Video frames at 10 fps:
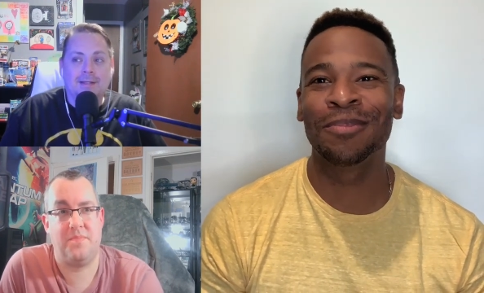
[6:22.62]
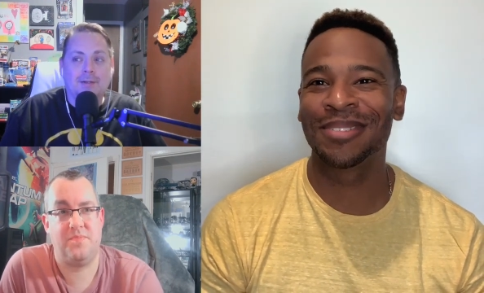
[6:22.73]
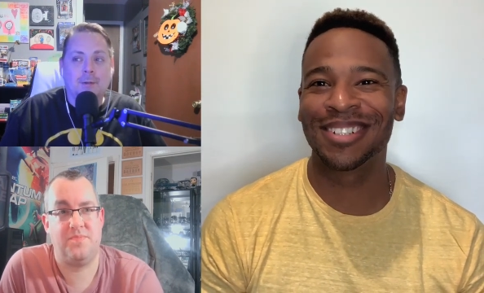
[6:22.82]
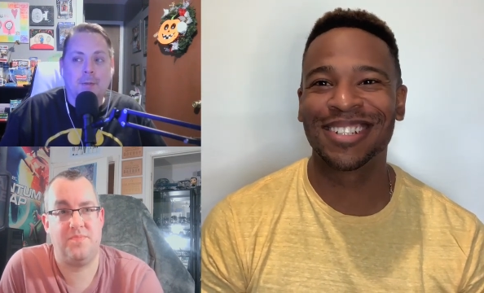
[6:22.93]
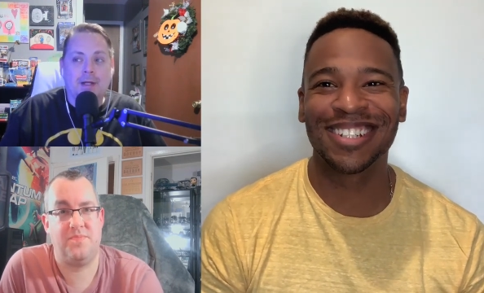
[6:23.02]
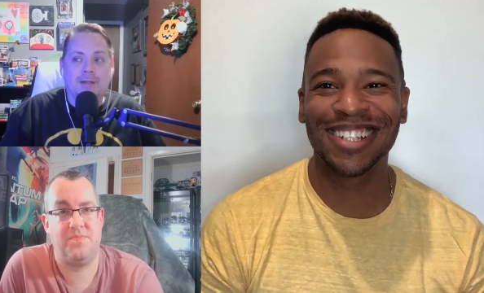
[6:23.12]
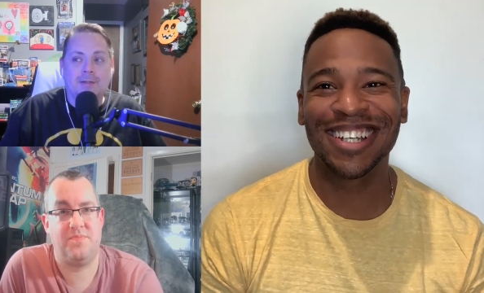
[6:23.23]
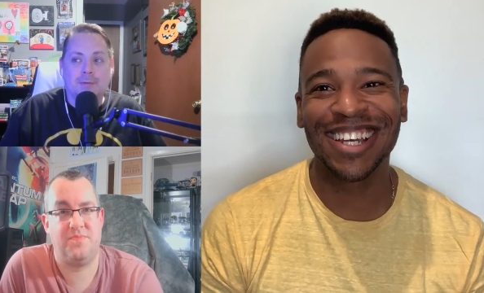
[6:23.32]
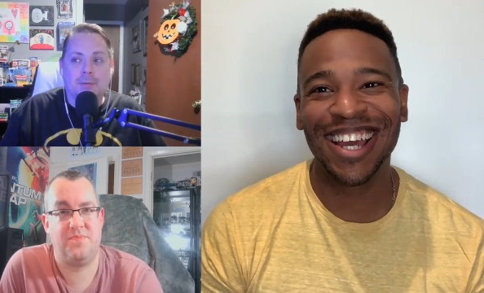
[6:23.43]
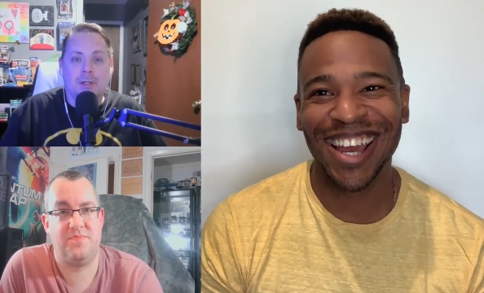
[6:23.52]
Speaker 1: tell your
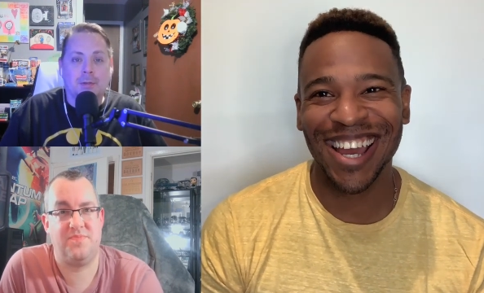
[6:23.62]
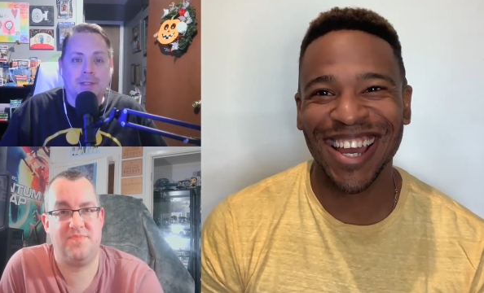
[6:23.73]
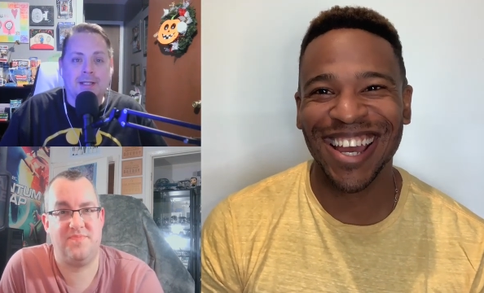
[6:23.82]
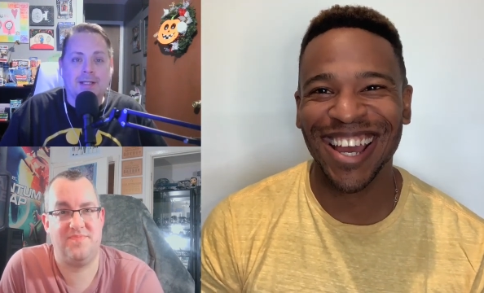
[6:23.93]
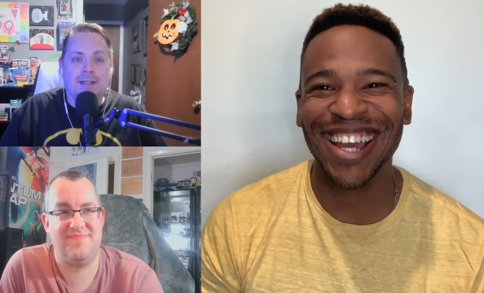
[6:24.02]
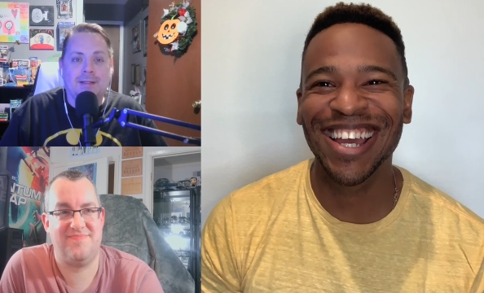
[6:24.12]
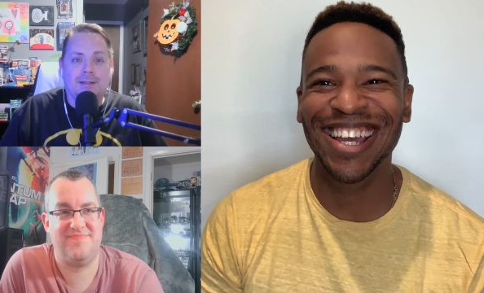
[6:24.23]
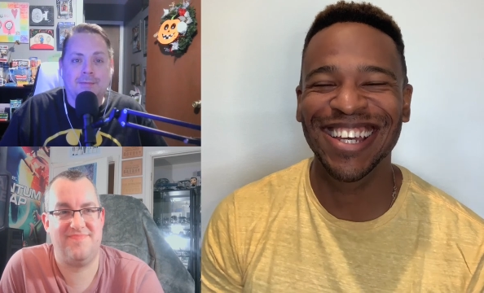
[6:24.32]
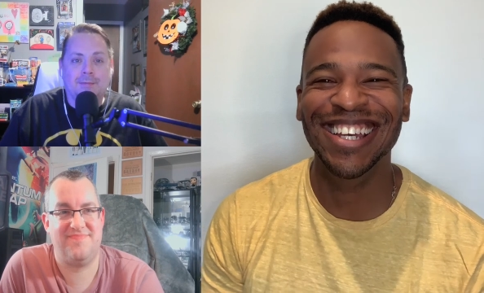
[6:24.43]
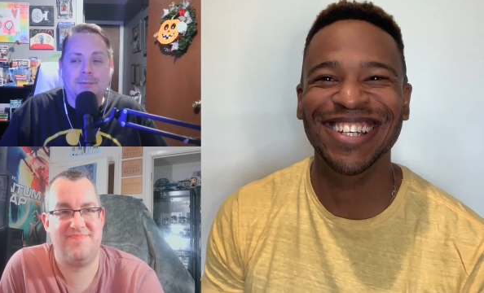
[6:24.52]
parents you're working with Danny.
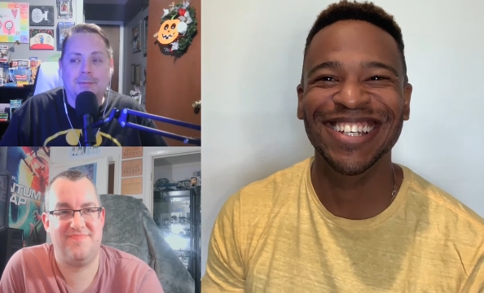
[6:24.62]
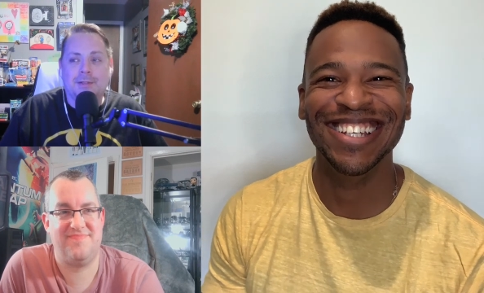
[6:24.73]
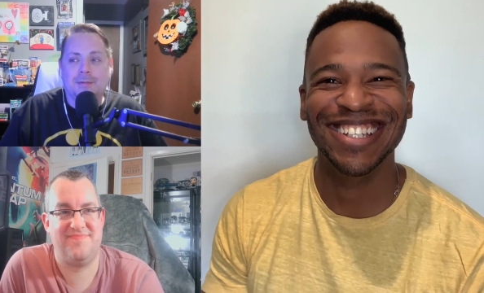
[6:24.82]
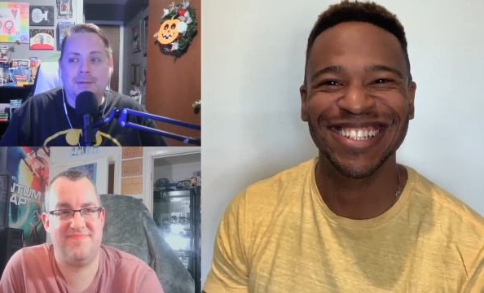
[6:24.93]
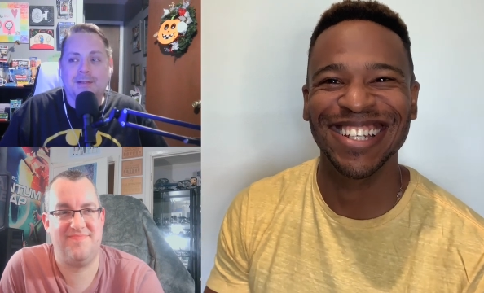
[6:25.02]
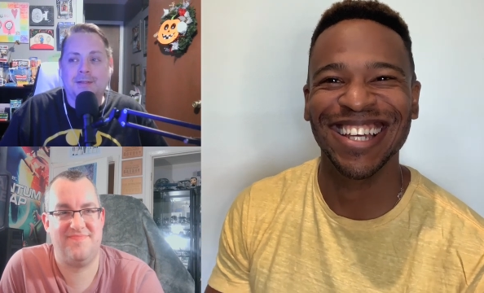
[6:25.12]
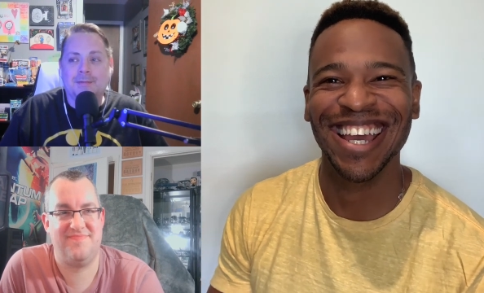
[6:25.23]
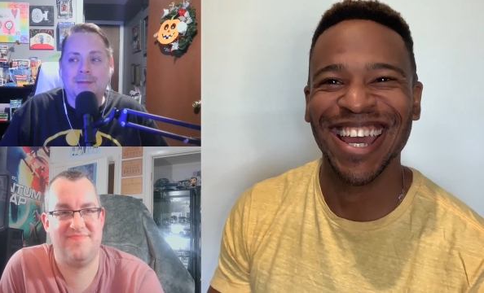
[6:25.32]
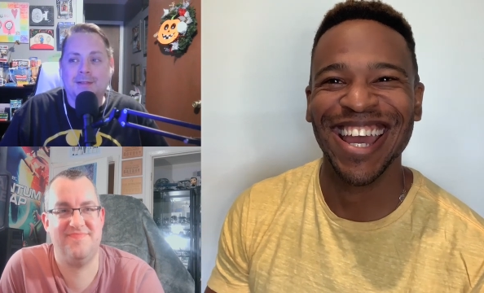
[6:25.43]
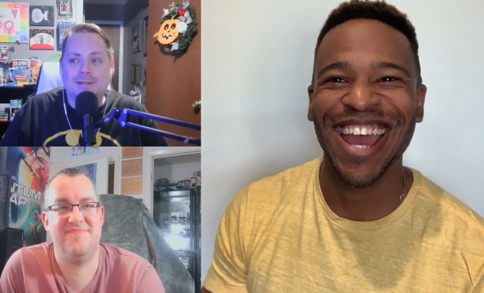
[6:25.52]
you, we working with him,
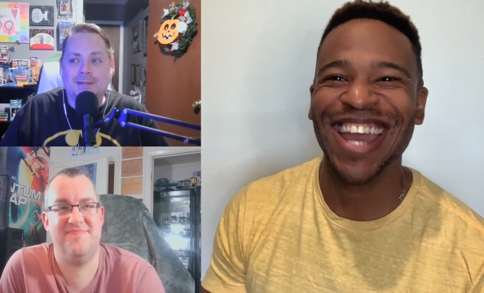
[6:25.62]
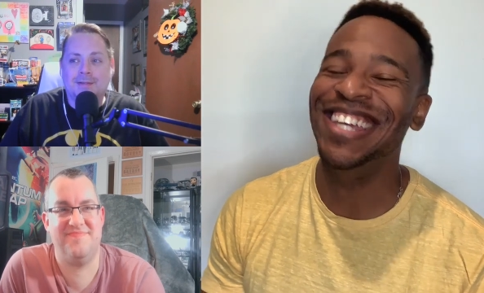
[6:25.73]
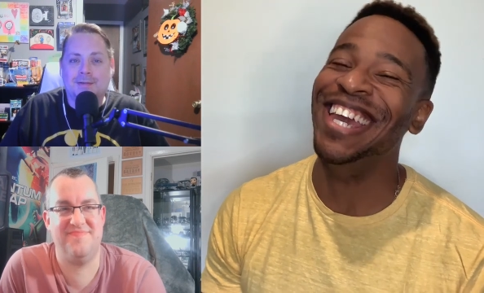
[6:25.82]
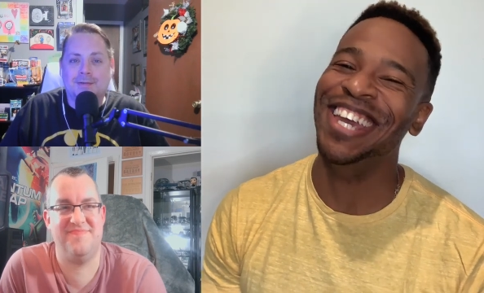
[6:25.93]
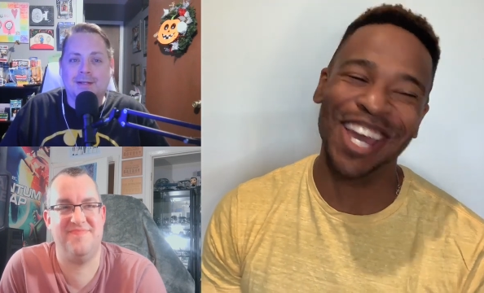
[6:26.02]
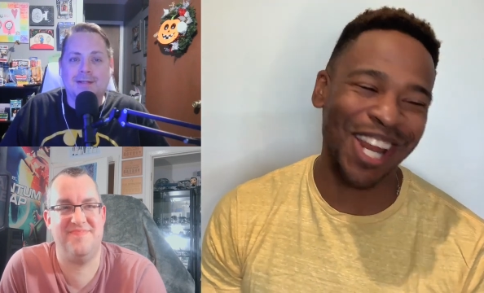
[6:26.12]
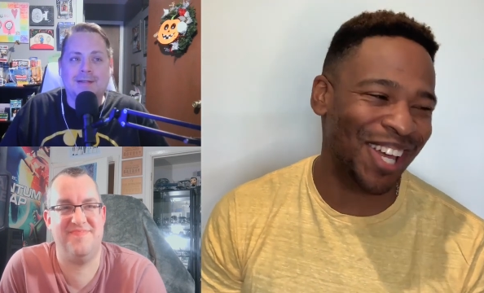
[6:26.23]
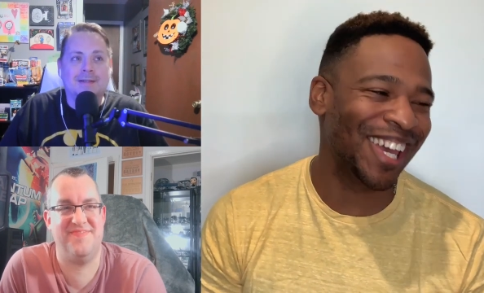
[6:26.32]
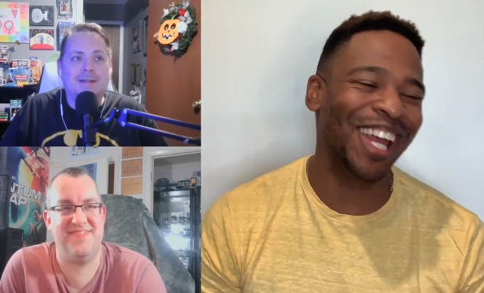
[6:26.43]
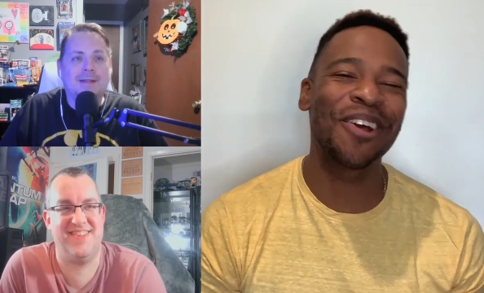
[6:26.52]
and it's yeah,
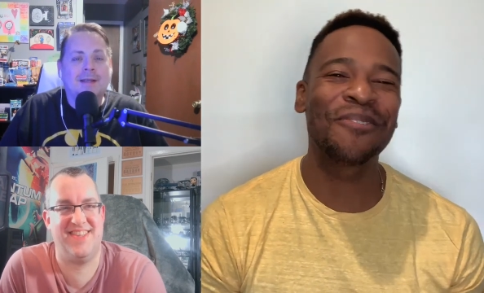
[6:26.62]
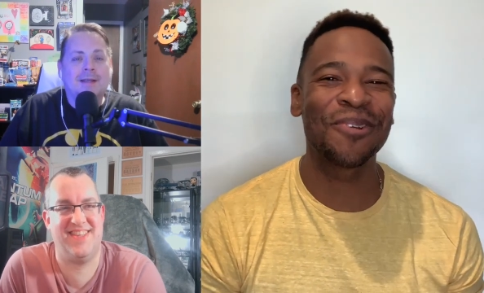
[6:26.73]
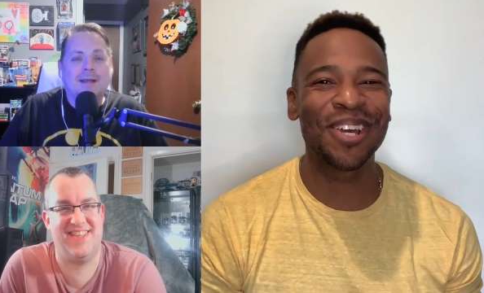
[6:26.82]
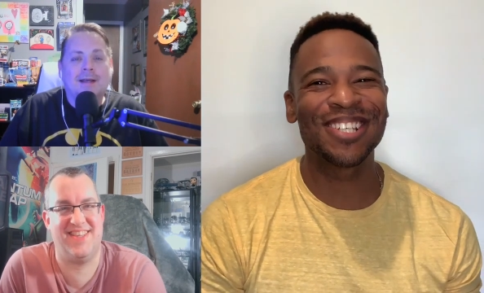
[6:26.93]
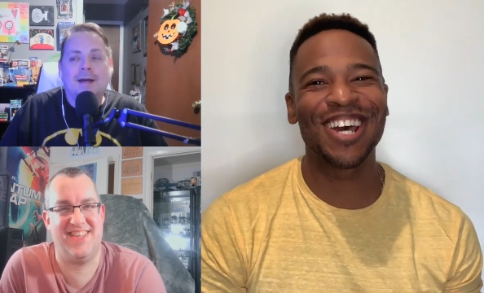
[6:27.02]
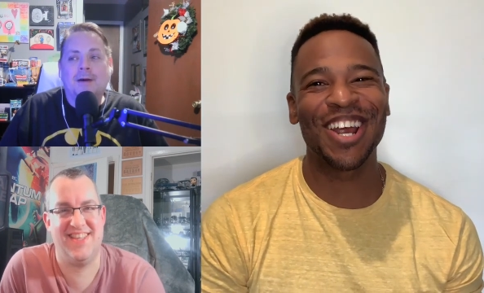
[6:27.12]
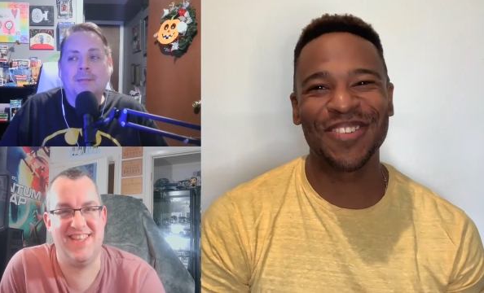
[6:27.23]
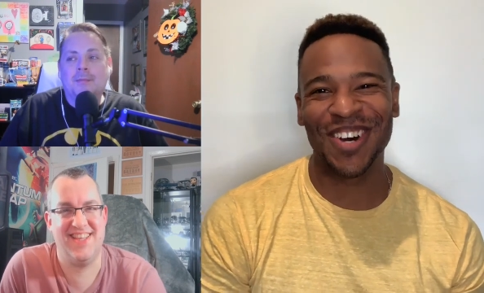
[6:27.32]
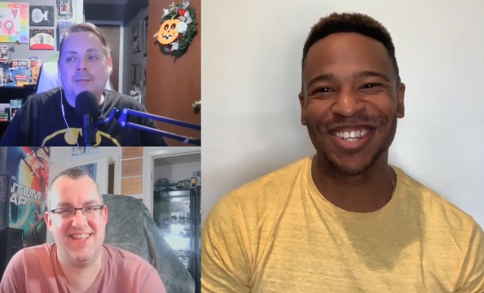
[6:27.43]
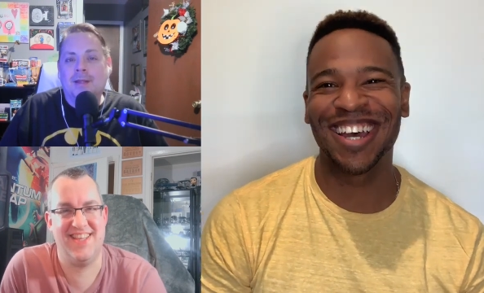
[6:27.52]
crazy. yeah, yeah. They were pretty
Speaker 2: excited um,
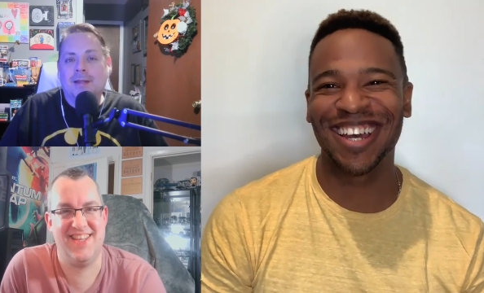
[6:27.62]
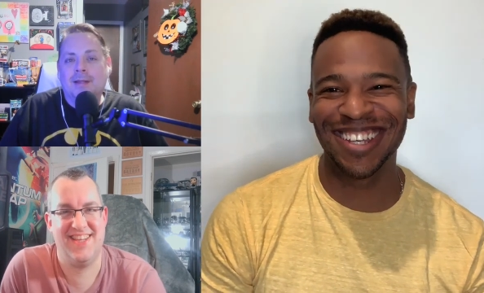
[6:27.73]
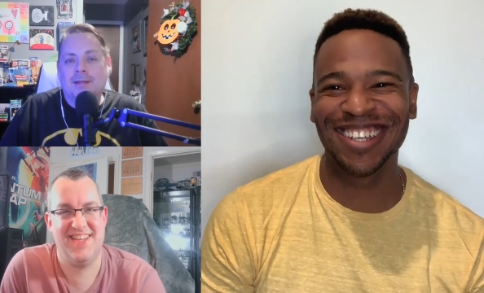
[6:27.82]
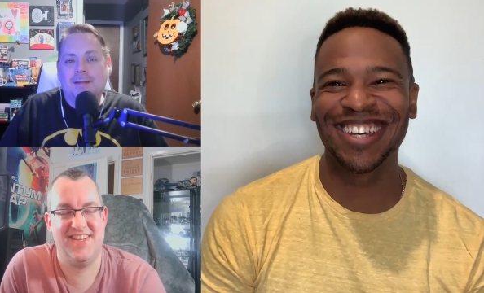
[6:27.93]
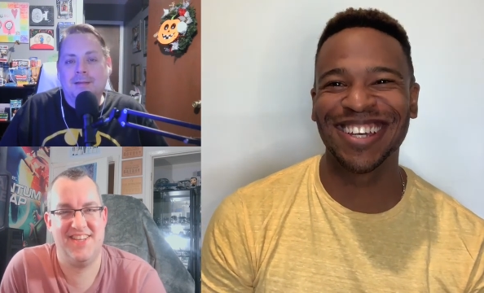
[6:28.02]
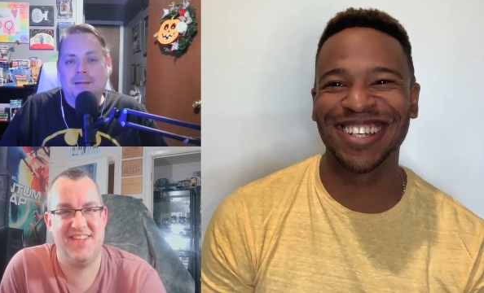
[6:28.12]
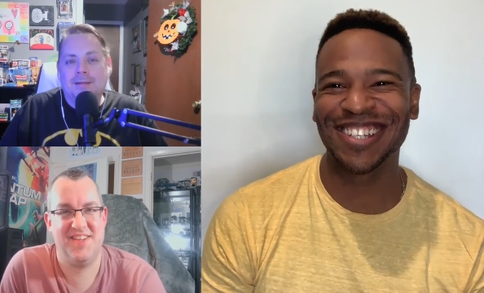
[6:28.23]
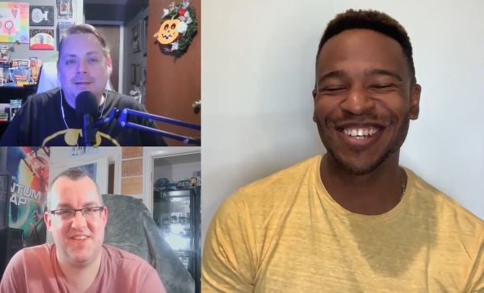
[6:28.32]
about that.